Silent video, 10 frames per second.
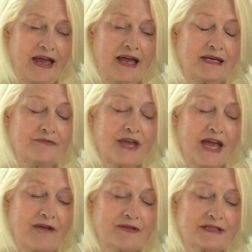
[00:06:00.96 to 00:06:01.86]
And if the
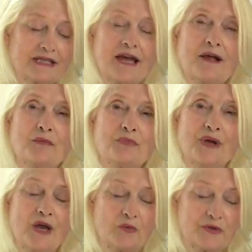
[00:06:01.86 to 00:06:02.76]
heavens help
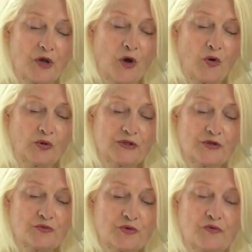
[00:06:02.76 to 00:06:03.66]
with the hole in
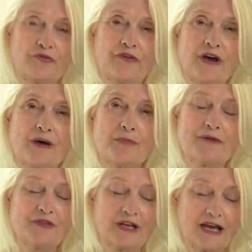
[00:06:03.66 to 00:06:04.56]
the roof
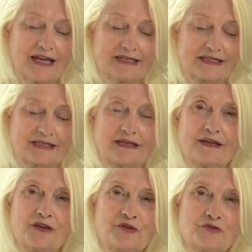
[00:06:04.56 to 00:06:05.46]
above the lights,
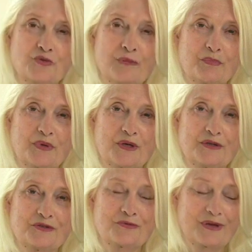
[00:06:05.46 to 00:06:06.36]
drip,
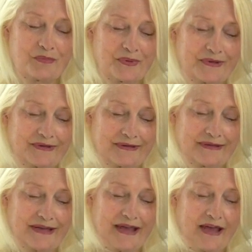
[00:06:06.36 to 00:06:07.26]
drip.
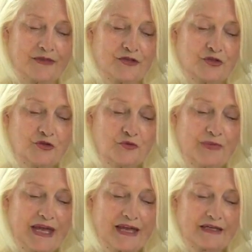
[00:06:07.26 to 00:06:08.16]
The two
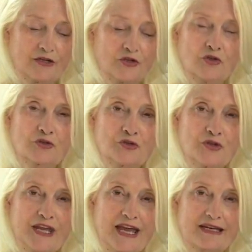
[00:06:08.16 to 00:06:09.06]
men look to
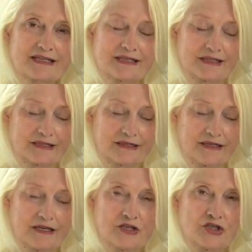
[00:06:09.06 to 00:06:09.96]
the exit,
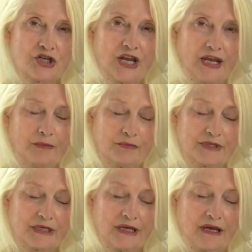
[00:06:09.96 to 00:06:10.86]
shamed,
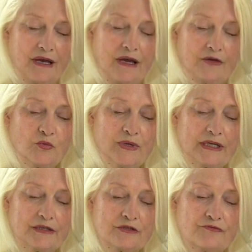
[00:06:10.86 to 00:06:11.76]

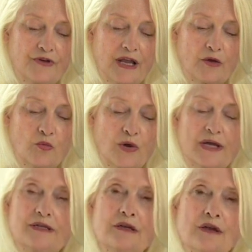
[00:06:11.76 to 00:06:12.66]
unwilling to follow
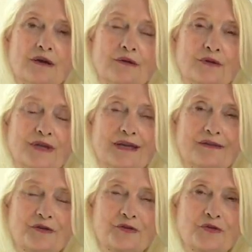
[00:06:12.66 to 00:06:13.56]
one or the
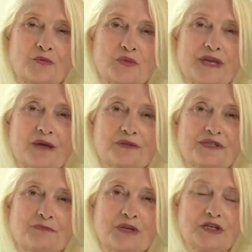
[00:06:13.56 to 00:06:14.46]
other without a
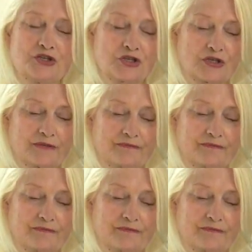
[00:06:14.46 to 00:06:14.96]
speech.